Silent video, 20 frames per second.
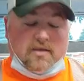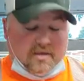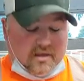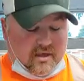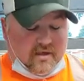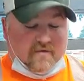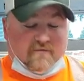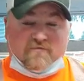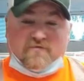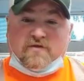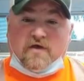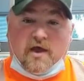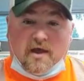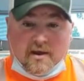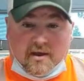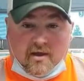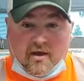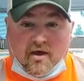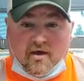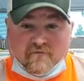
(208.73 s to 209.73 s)
of
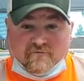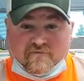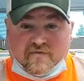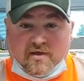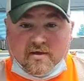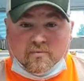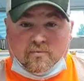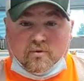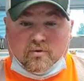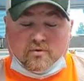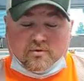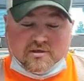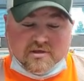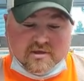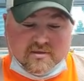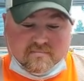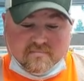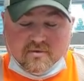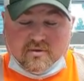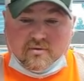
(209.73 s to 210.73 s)
tying off that will
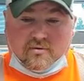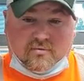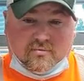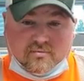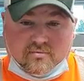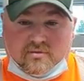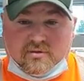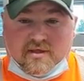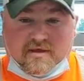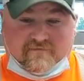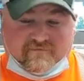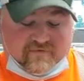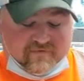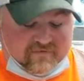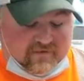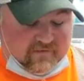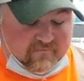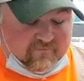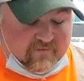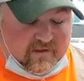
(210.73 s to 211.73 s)
keep you less than
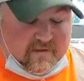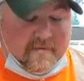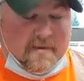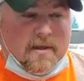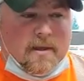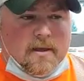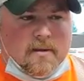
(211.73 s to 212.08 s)
10 feet.